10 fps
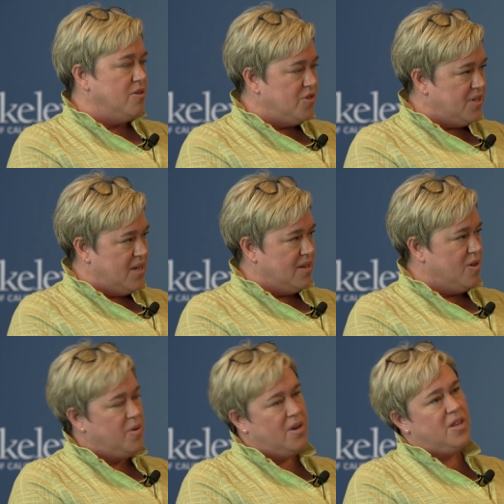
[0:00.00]
understand
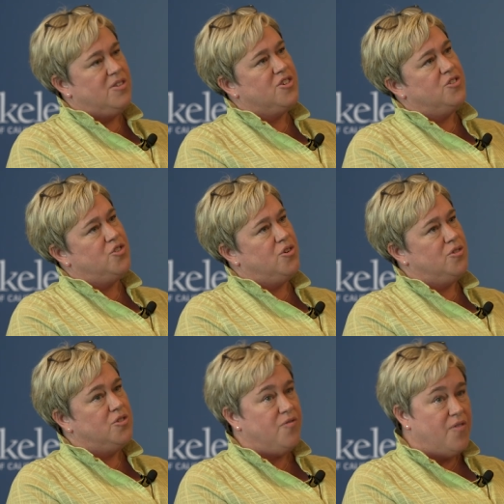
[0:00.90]
communities'
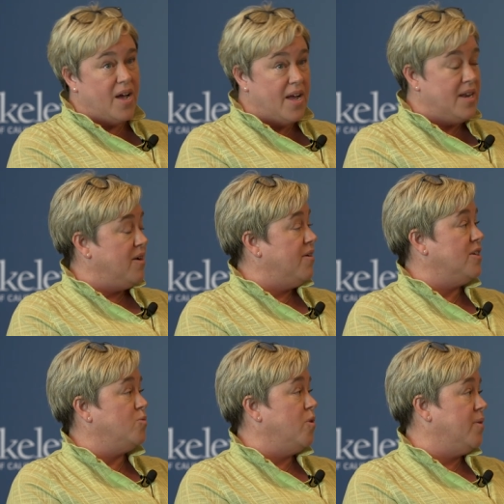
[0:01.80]
concerns, find
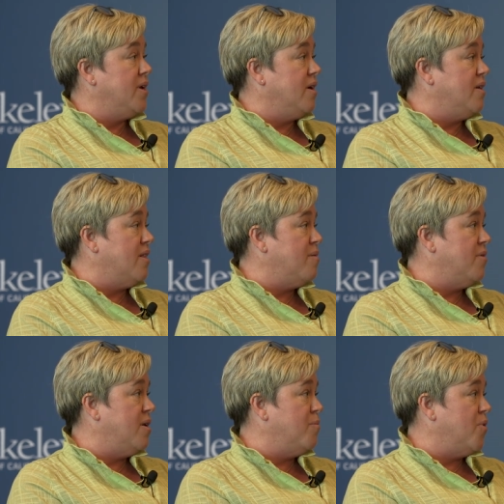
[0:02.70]
areas where we can
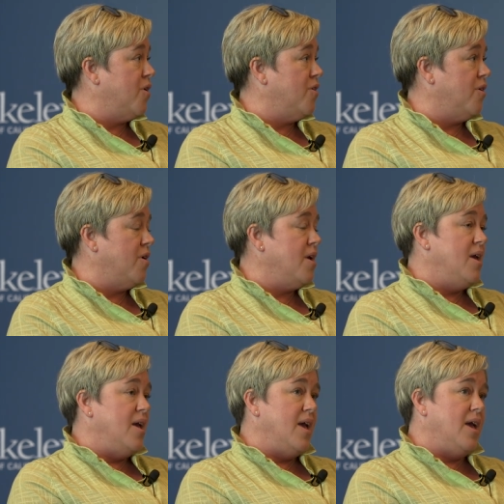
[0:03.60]
collaborate and partner,
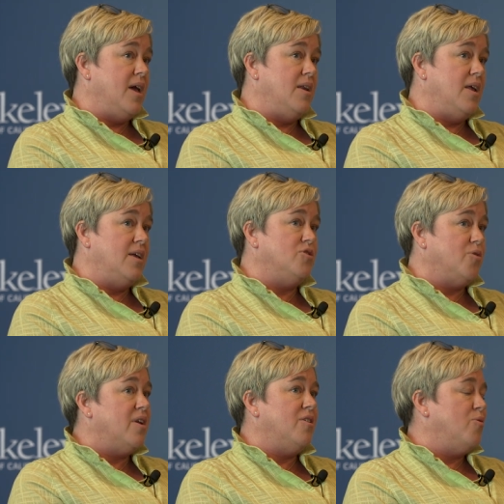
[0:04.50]
and, and
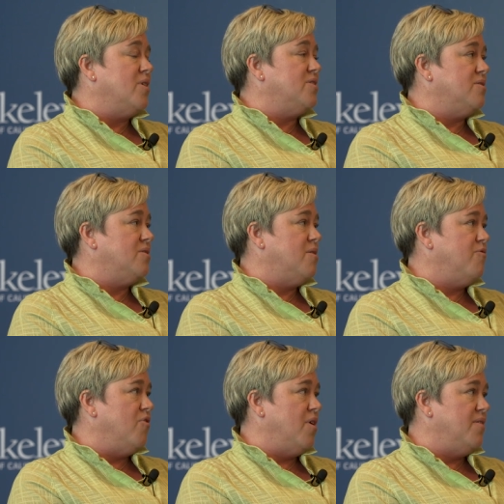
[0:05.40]
try to address those
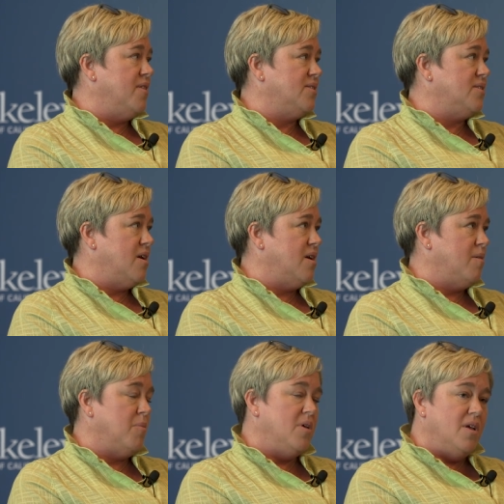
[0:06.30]
up front this
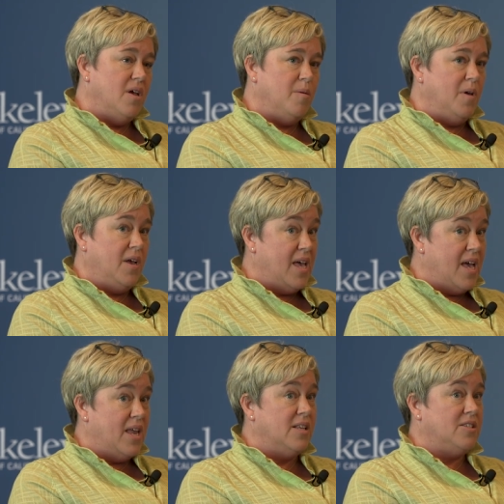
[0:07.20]
time. I mean,
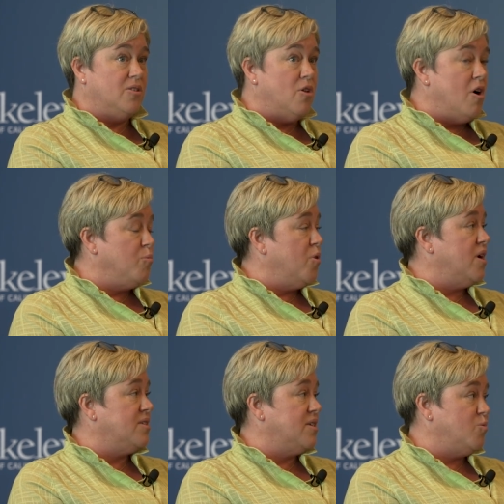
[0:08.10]
again, it's a long
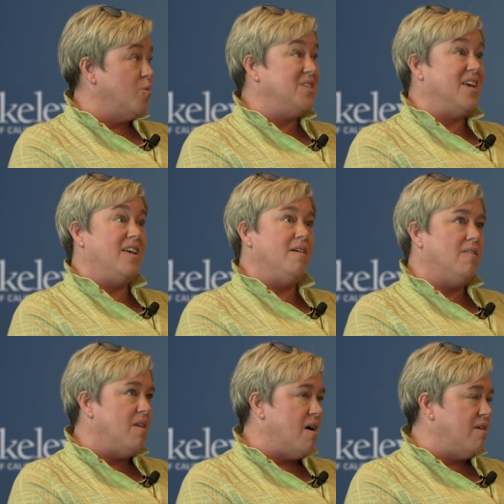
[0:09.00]
process. We'll be taking a
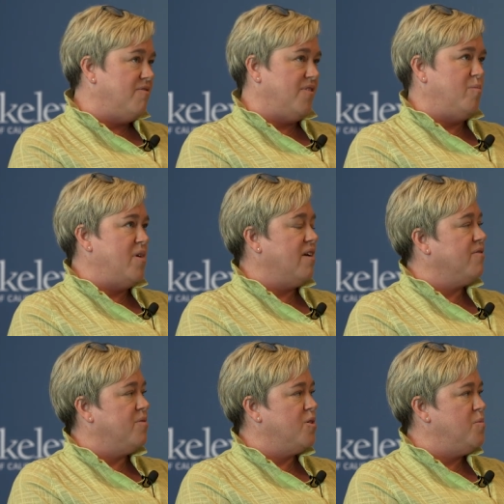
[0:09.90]
lot of feedback
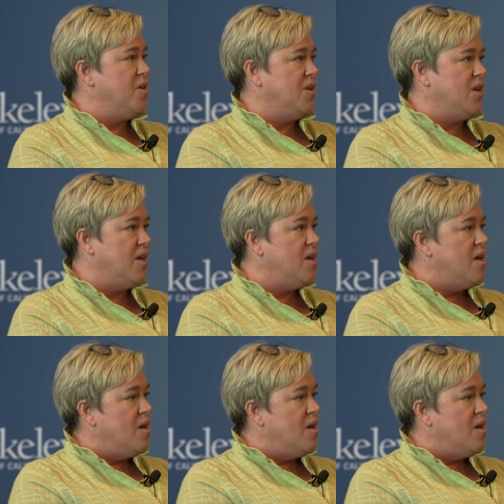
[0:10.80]
from the community,